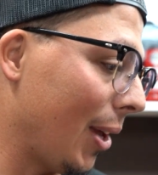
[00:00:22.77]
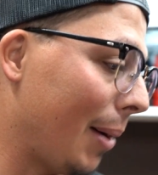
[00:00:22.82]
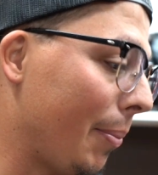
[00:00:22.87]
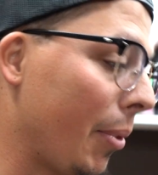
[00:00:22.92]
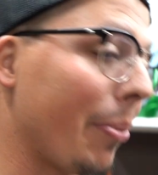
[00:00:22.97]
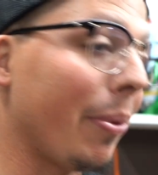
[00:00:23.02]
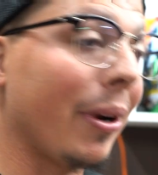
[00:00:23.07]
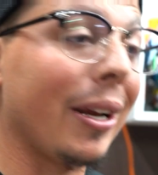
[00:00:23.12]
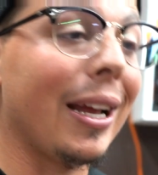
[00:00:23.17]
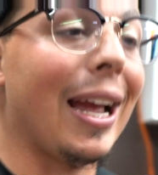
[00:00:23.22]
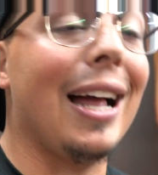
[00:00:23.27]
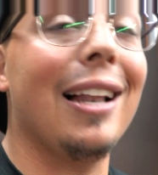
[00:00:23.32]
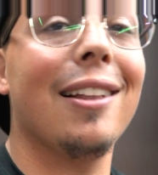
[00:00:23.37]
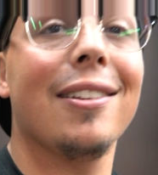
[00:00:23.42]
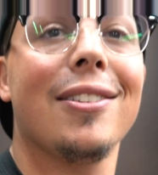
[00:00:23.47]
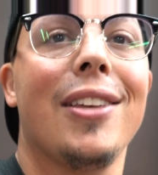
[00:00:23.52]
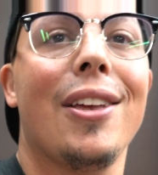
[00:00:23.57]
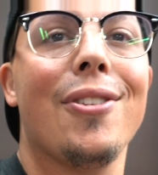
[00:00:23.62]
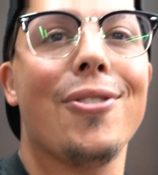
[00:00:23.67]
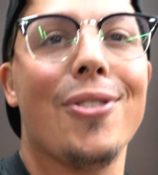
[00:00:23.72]
I'm gonna bring
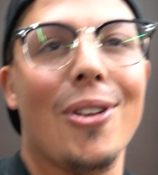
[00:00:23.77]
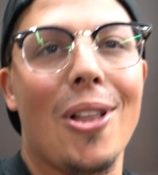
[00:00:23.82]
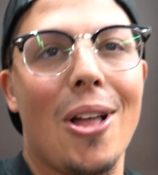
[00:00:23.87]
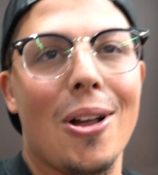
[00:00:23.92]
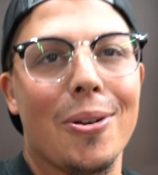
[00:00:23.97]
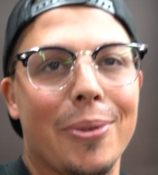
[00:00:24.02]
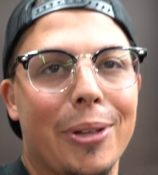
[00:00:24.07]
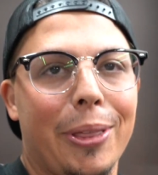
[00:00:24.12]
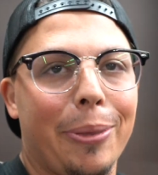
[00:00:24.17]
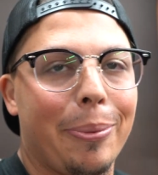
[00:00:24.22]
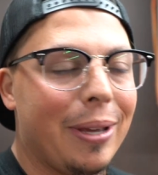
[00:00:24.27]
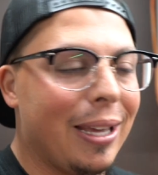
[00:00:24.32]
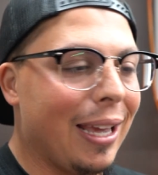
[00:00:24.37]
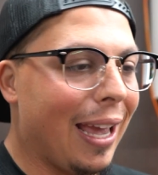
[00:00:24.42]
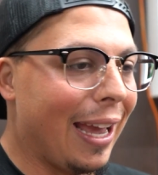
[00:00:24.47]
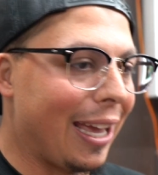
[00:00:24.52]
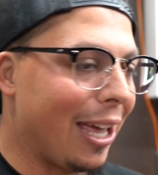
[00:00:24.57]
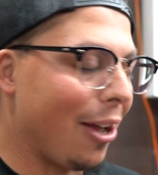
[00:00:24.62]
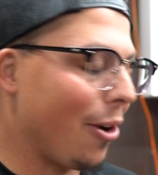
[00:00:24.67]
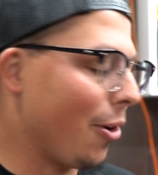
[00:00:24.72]
Alexandra along with me
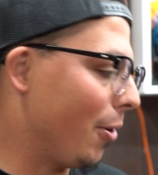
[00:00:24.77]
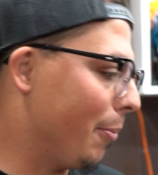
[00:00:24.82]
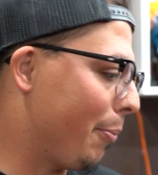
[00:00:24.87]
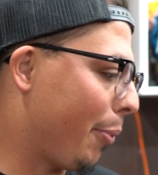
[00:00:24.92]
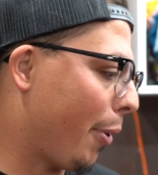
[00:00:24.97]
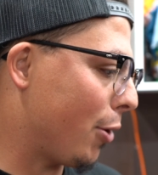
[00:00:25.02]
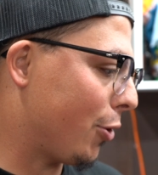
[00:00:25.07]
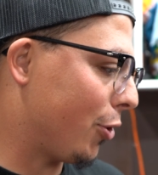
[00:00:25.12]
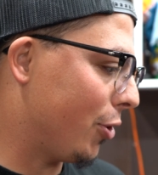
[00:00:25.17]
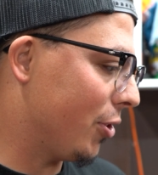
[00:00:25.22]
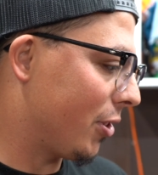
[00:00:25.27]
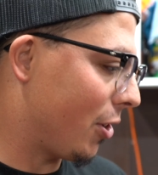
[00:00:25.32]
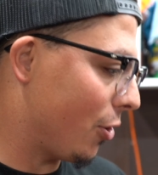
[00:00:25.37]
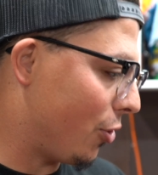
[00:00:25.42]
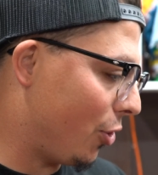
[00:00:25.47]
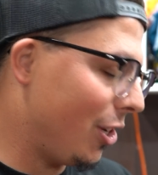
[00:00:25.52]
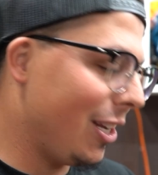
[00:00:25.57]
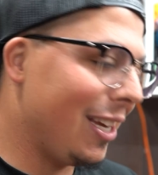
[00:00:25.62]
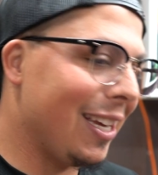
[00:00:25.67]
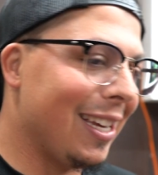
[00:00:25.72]
and get her impressions because
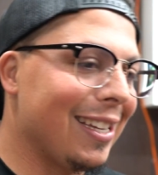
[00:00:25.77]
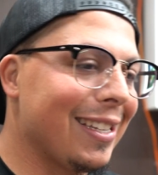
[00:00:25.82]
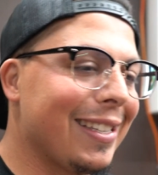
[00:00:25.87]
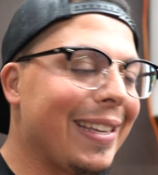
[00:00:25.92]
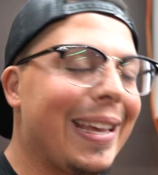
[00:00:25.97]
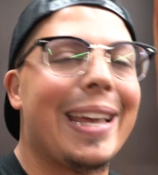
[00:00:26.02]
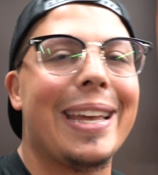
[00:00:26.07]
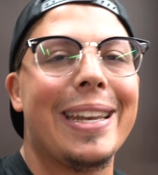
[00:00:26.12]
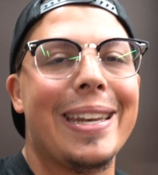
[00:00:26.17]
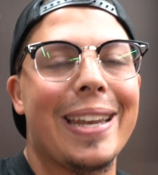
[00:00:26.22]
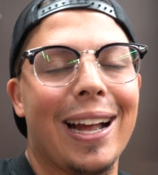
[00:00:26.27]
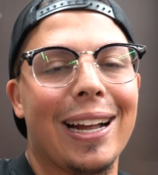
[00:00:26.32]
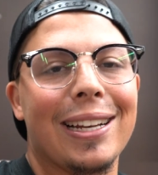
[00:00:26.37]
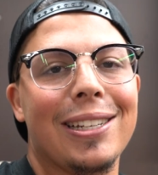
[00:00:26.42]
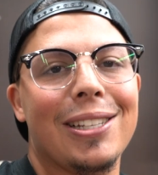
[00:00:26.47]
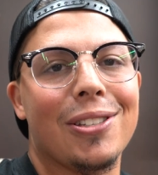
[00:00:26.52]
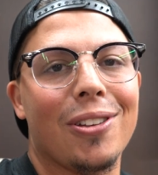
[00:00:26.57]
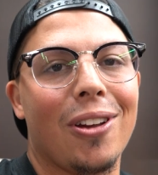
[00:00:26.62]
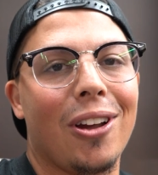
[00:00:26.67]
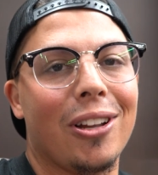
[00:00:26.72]
she is a
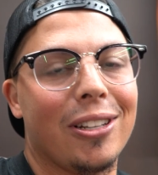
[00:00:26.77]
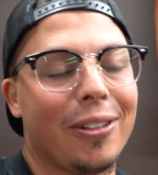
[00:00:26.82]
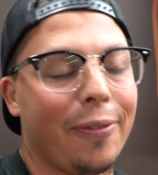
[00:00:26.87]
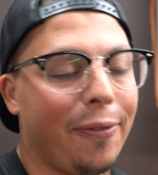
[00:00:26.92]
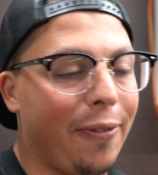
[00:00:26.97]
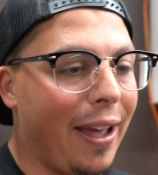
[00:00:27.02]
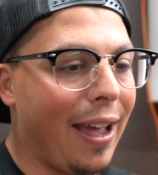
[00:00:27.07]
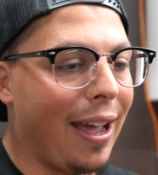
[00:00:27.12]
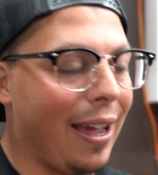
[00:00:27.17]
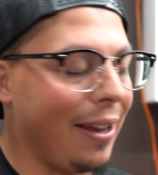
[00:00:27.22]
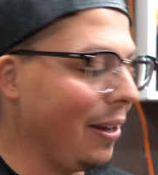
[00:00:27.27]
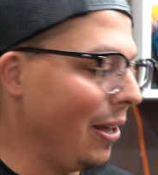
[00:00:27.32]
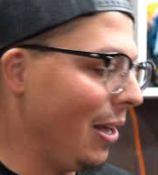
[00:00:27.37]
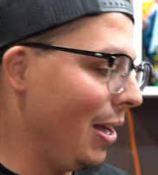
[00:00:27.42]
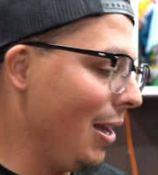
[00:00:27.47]
90s Honda fan.